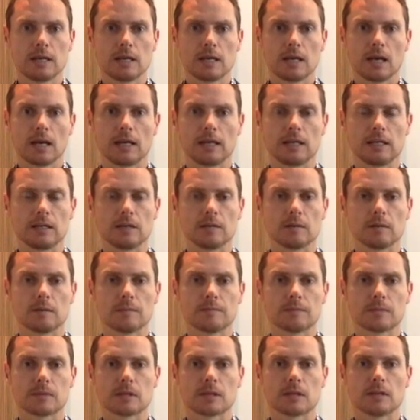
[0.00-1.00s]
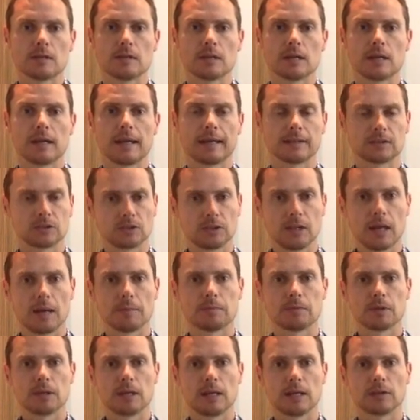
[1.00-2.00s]
And in the next
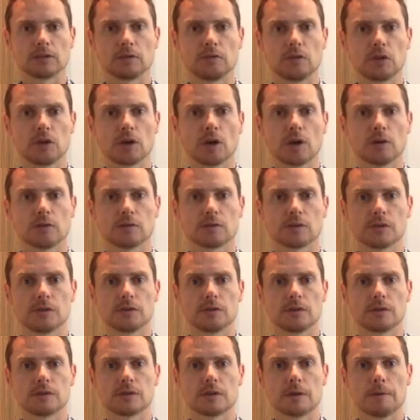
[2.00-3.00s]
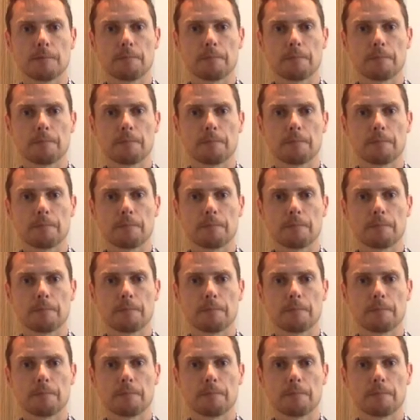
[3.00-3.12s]
step, the next video series,